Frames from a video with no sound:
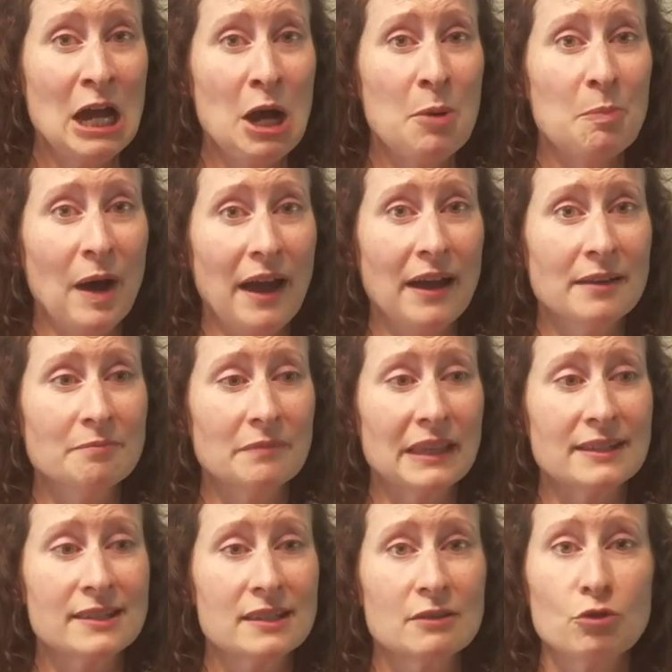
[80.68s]
But
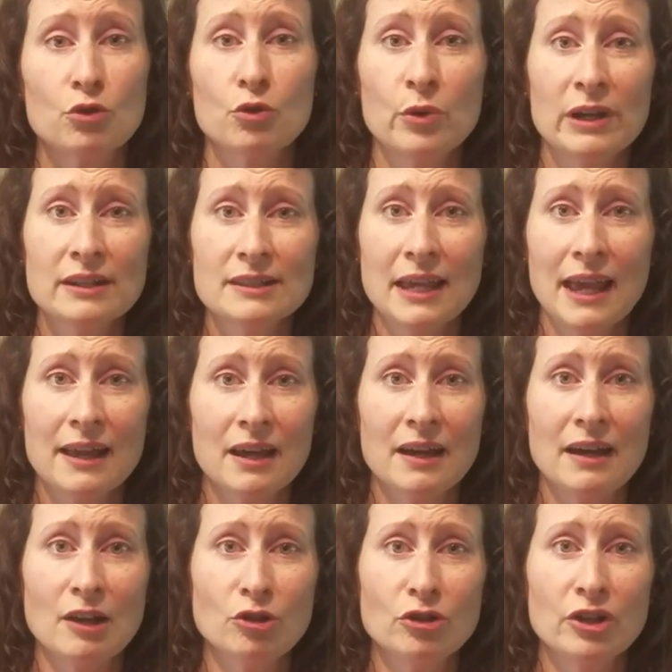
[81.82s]
let's take
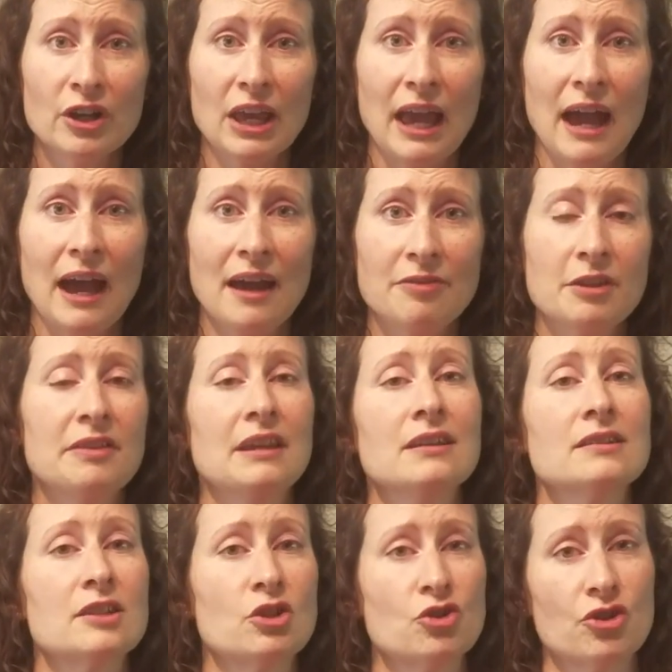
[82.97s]
a look at the things
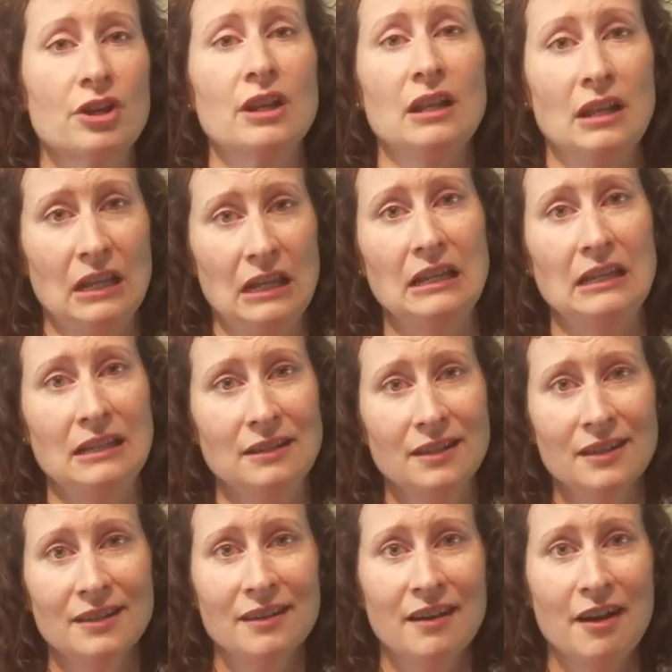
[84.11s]
that you're going to need
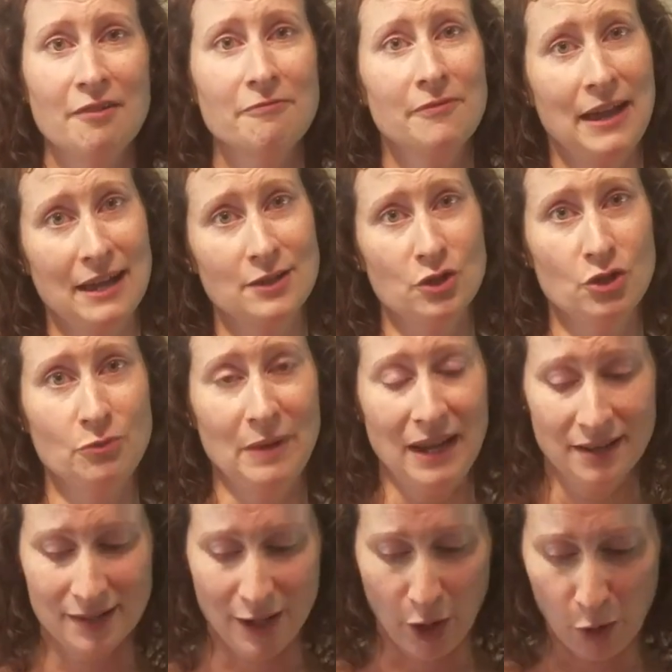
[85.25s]
as you make
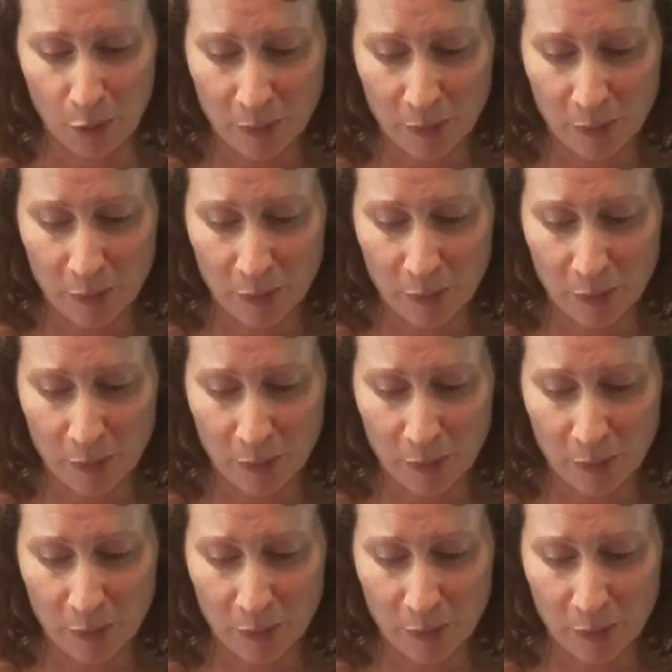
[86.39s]
soap.